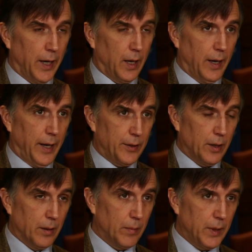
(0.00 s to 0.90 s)

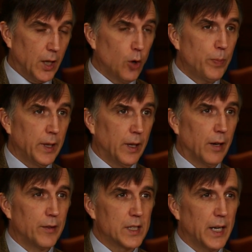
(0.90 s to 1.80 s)
at the
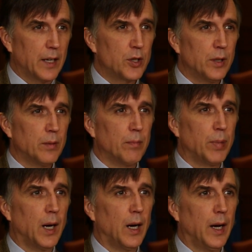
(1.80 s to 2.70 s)
opening of a session
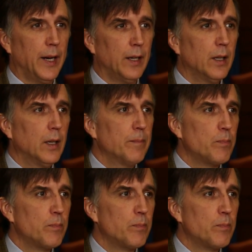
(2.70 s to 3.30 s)
by